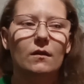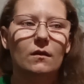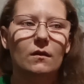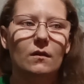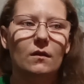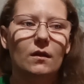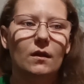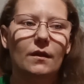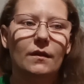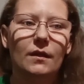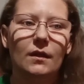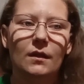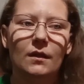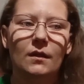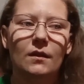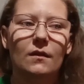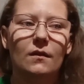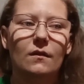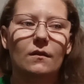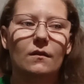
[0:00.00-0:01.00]
And
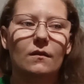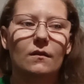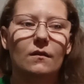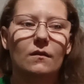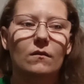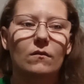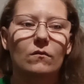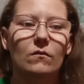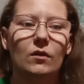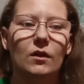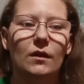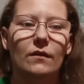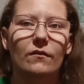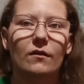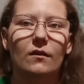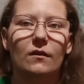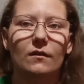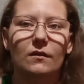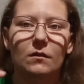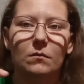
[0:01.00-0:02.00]
then
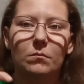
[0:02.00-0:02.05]
whenever